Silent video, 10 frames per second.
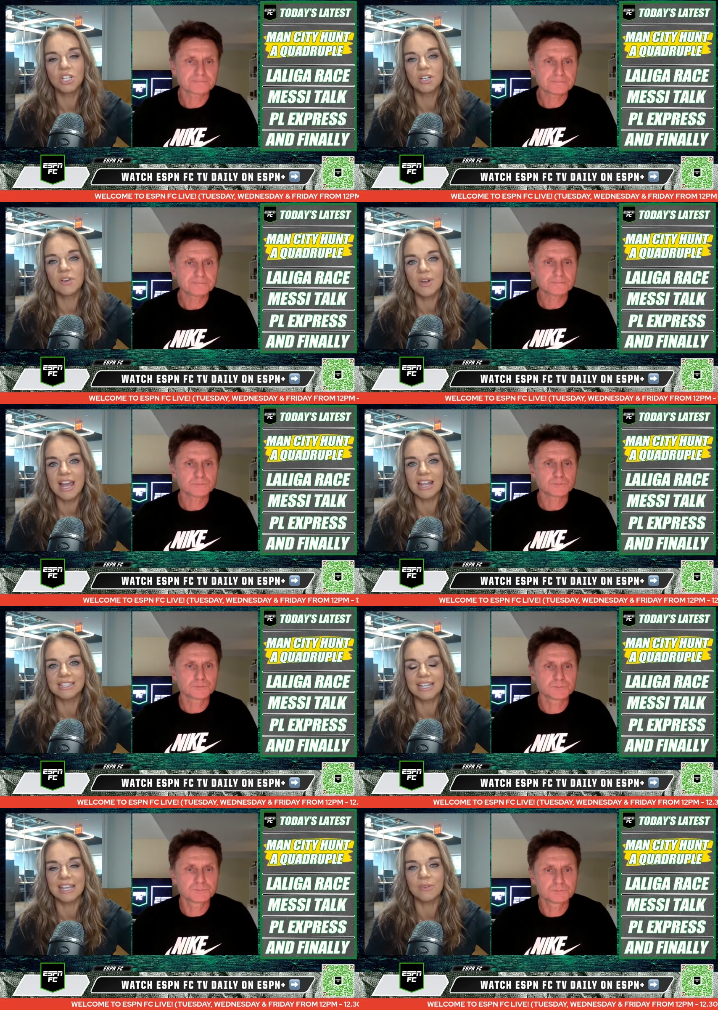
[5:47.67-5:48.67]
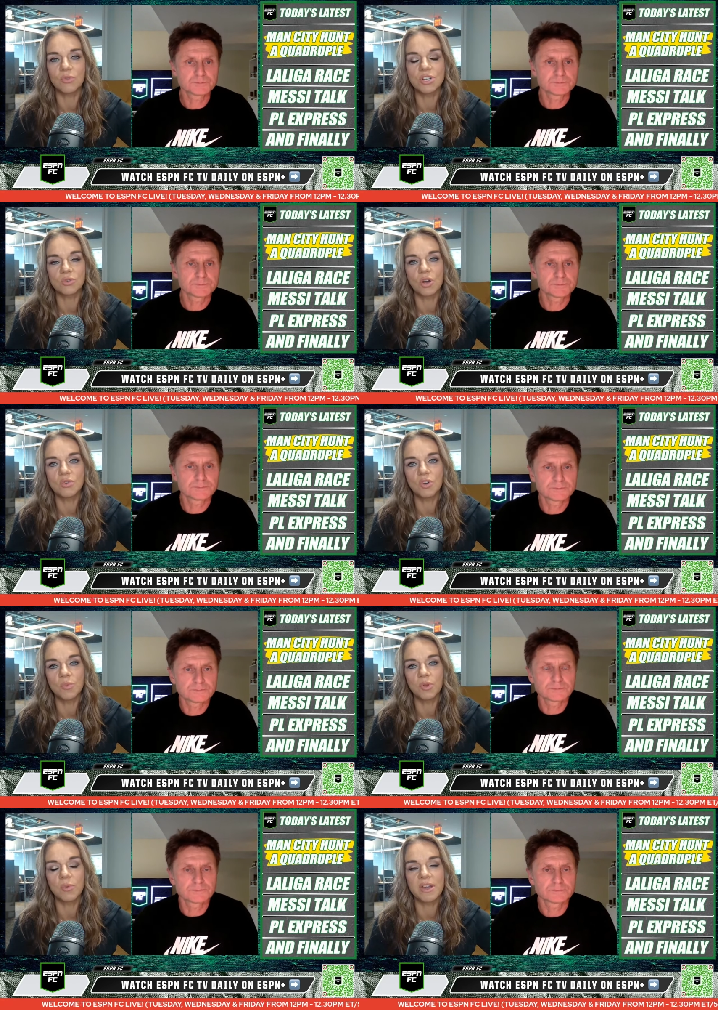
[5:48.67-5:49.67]
Speaker 1: much of a reality would a
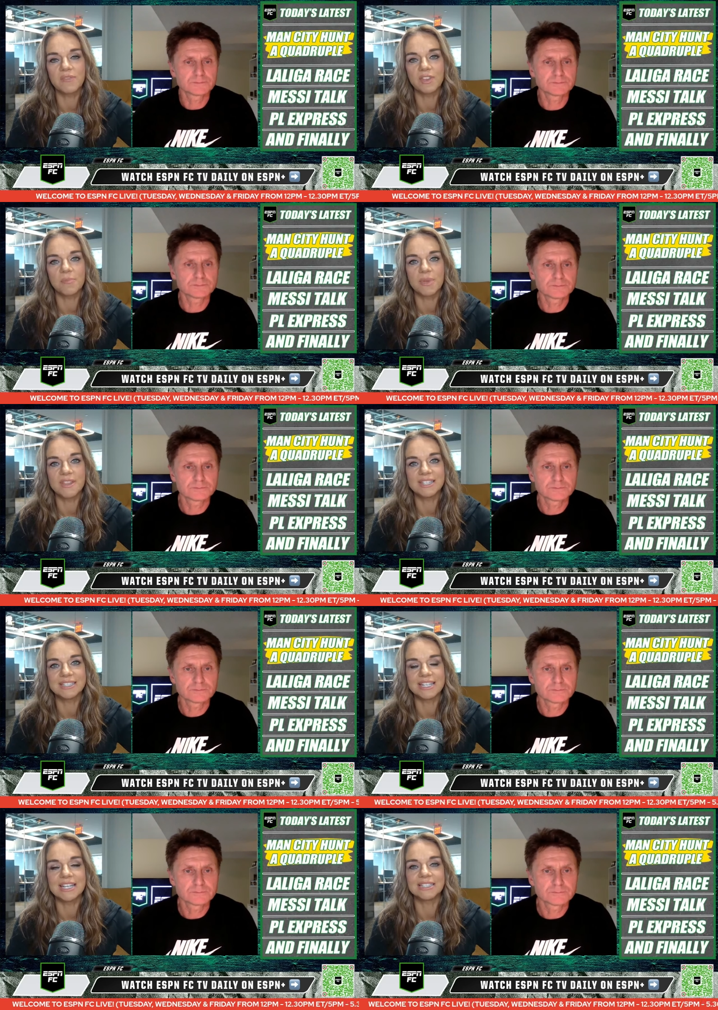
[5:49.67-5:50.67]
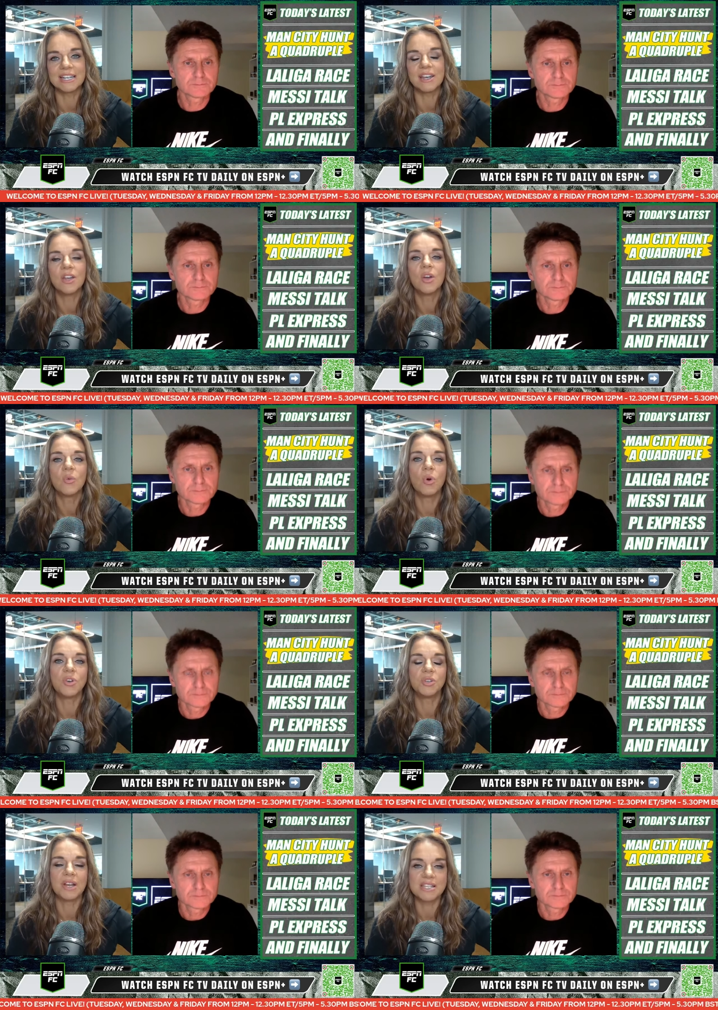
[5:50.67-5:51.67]
quadruple win for them be this season, what
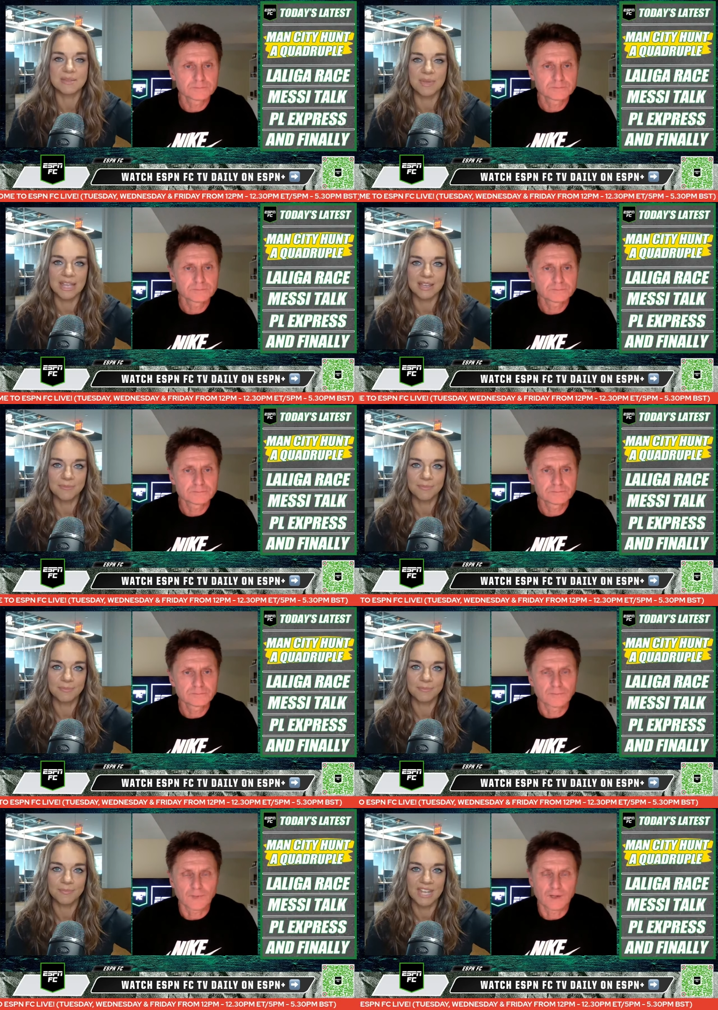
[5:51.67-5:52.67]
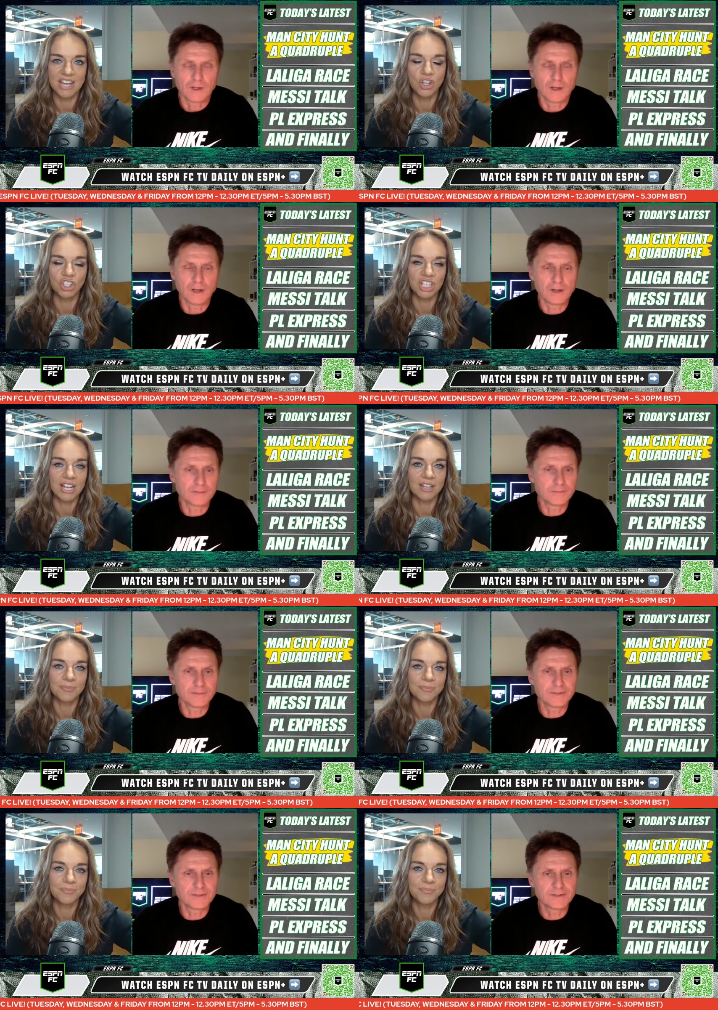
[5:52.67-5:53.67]
would your answer be in a uh, nutshell?
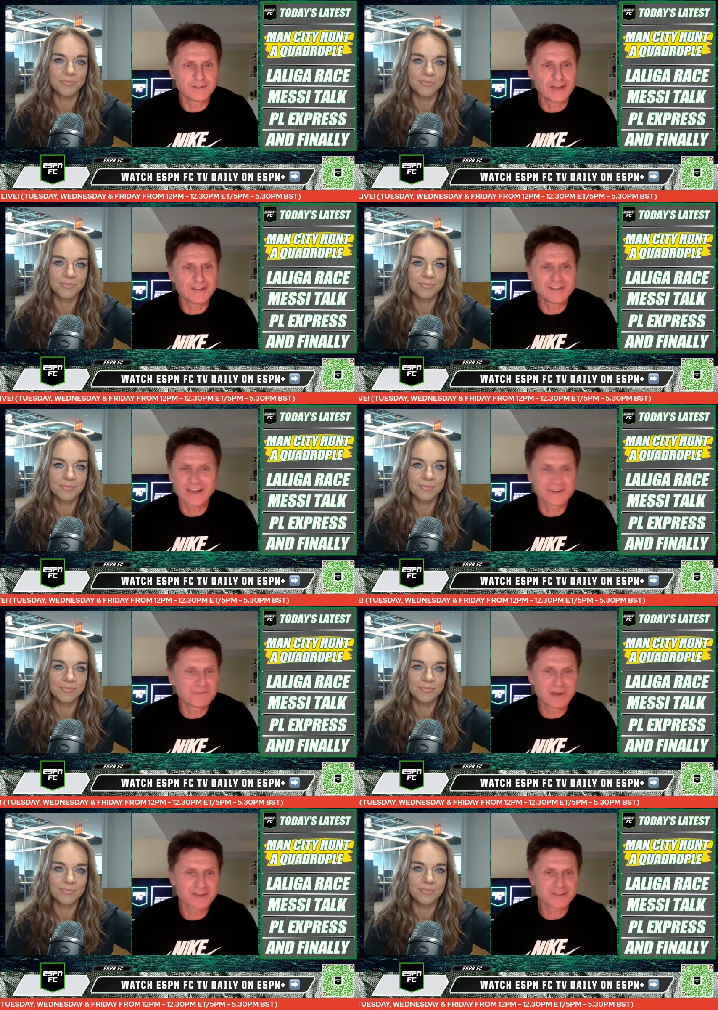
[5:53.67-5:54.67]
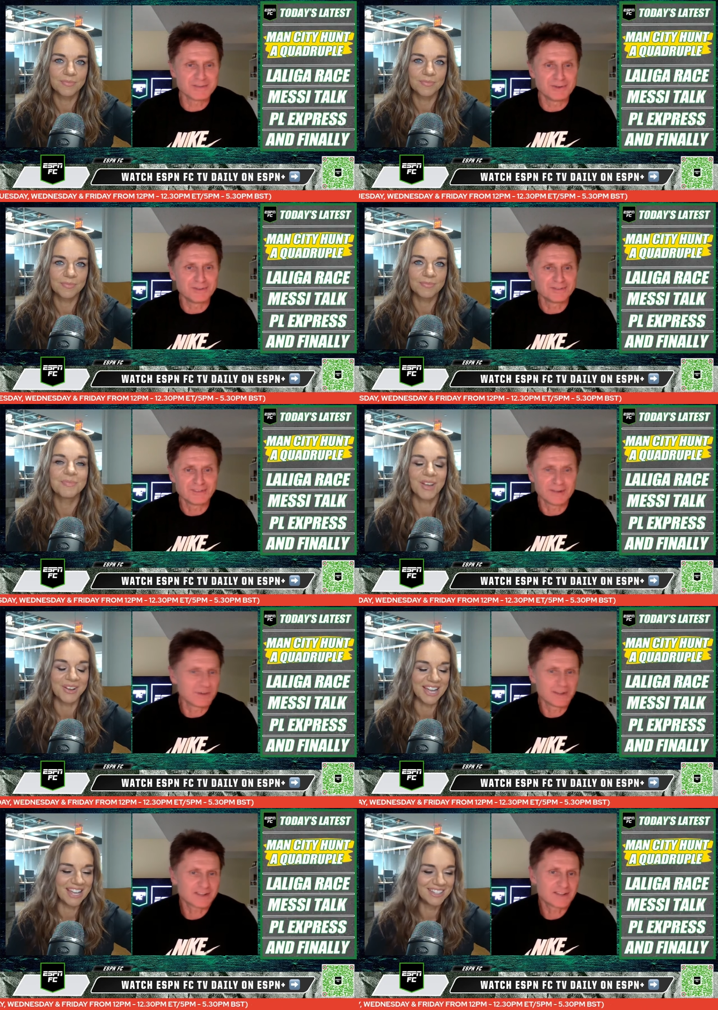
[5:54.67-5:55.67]
Speaker 2: Not not impossible. I mean,
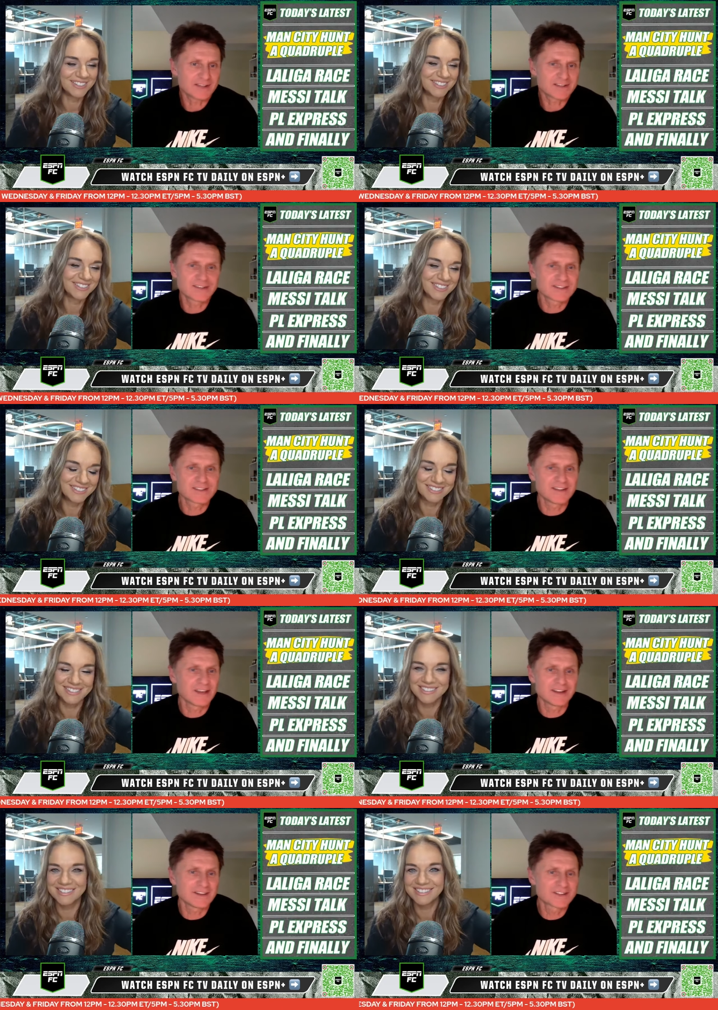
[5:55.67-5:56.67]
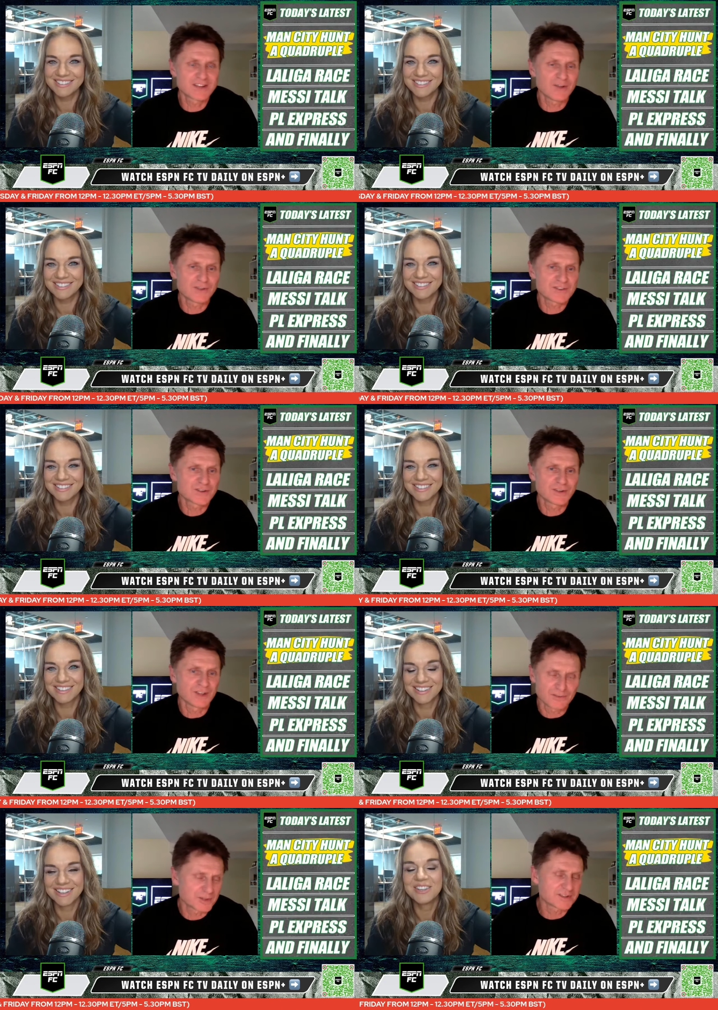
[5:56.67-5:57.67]
okay. that, that's in its, that in itself is good
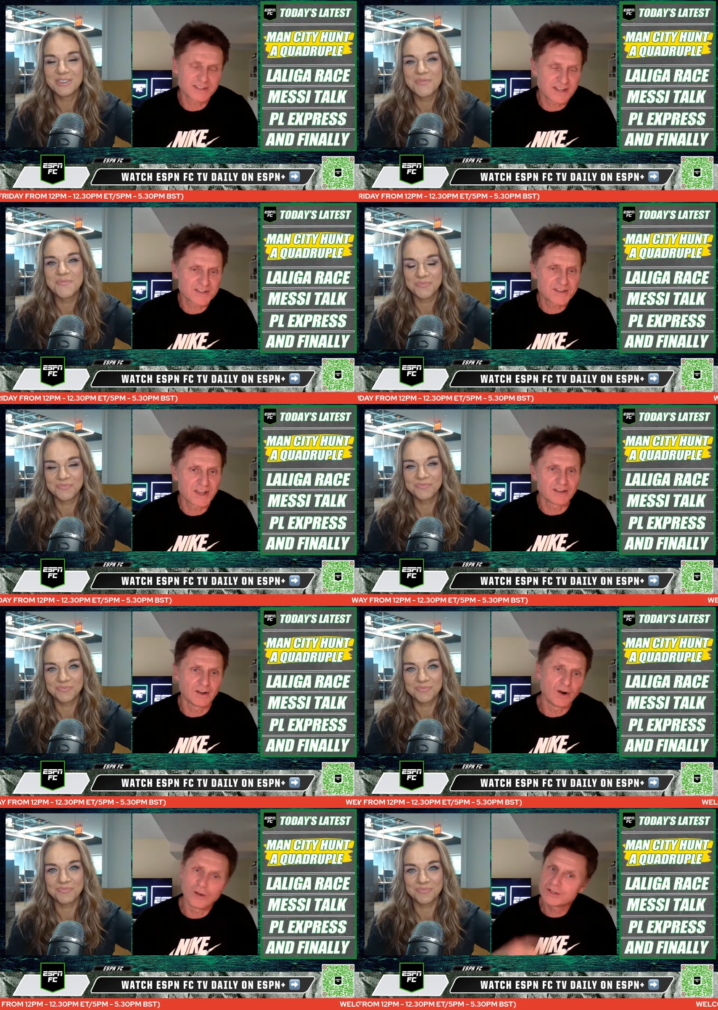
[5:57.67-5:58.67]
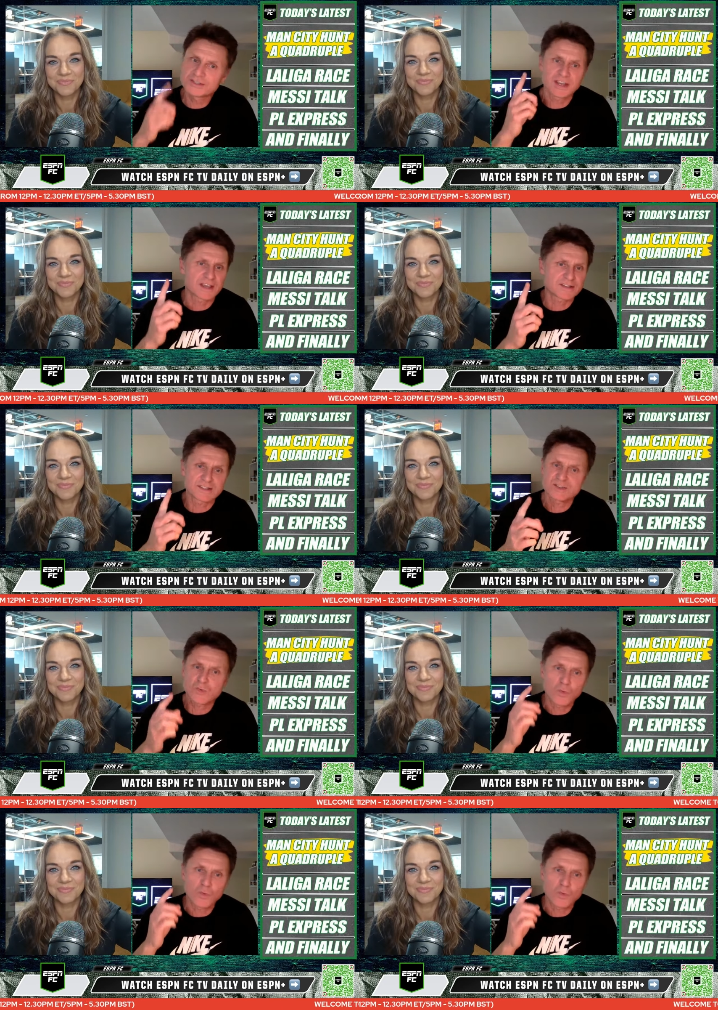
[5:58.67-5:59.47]
enough because, as I said, all it takes is